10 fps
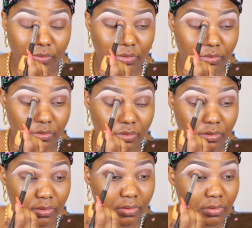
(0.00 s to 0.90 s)
want to
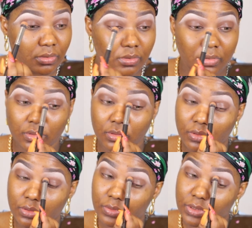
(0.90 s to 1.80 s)

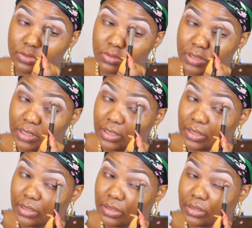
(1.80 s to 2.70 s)
go with
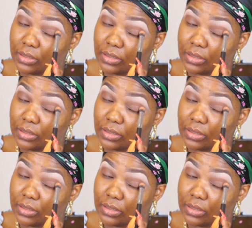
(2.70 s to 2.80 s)
today.